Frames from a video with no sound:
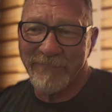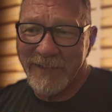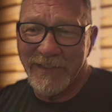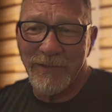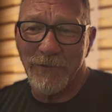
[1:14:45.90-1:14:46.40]

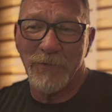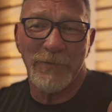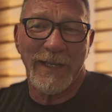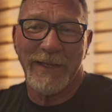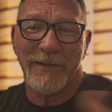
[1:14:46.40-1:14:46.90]
you
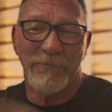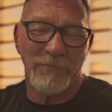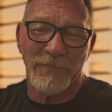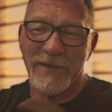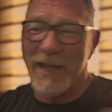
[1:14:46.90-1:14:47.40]
know, kind
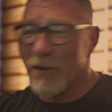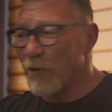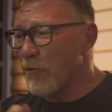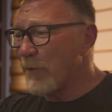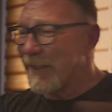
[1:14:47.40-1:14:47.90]
of
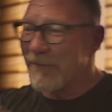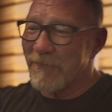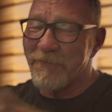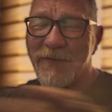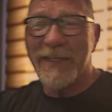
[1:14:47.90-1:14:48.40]
narrowing
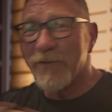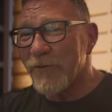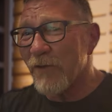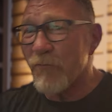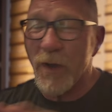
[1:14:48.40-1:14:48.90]
the
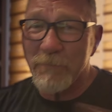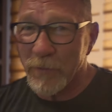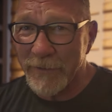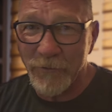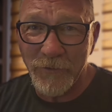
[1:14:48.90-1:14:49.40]
field of
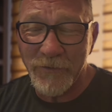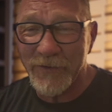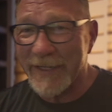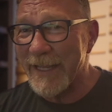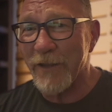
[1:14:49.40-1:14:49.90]
what
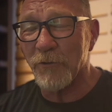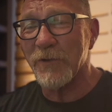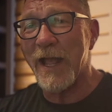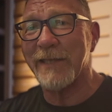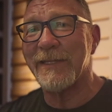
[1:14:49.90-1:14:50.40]
printers to get
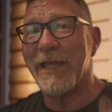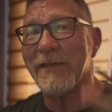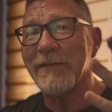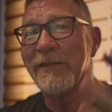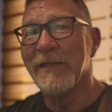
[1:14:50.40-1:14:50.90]
or not
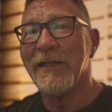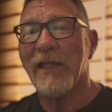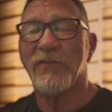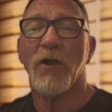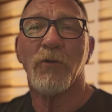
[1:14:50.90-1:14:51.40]
get
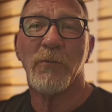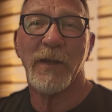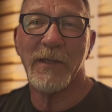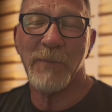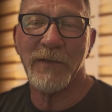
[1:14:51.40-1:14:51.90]
has
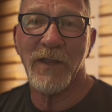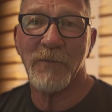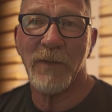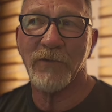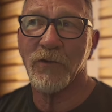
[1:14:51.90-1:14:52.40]
already been
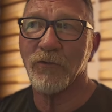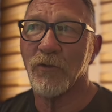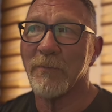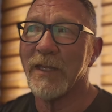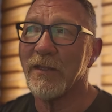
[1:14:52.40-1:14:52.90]
done by
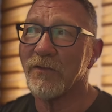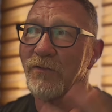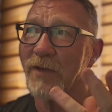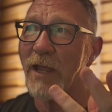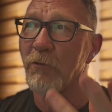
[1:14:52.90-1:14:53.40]
social media.
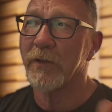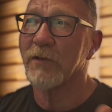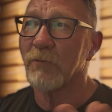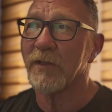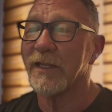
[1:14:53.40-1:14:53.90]
So now we
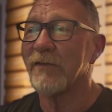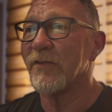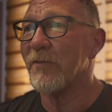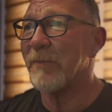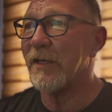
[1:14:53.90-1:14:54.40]
can really
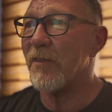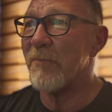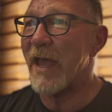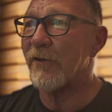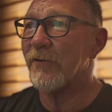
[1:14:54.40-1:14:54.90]
get to the meat
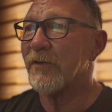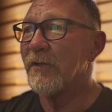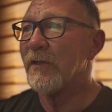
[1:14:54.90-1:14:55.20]
of the matter.